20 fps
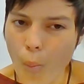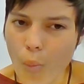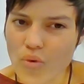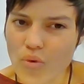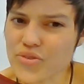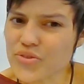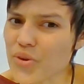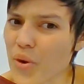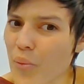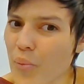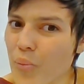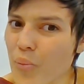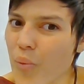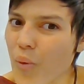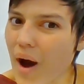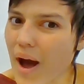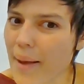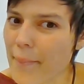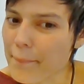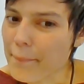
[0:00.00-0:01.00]
So,
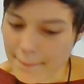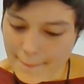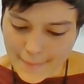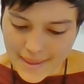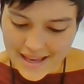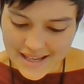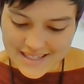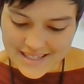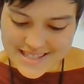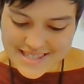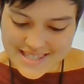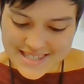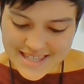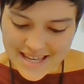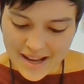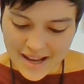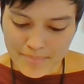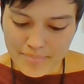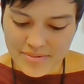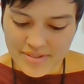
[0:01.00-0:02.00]
what made
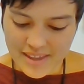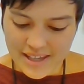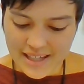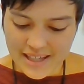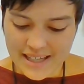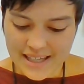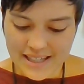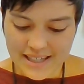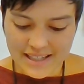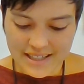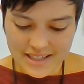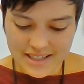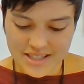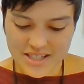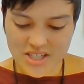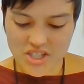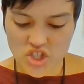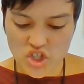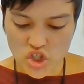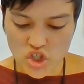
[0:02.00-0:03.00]
Sam think he
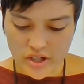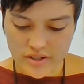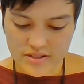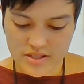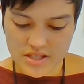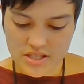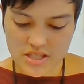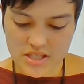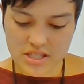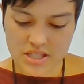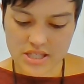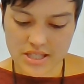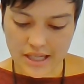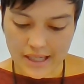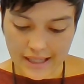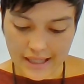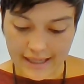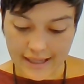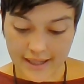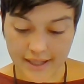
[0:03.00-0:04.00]
needed to start
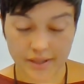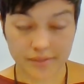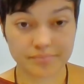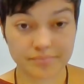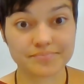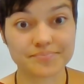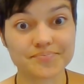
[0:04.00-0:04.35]
singing?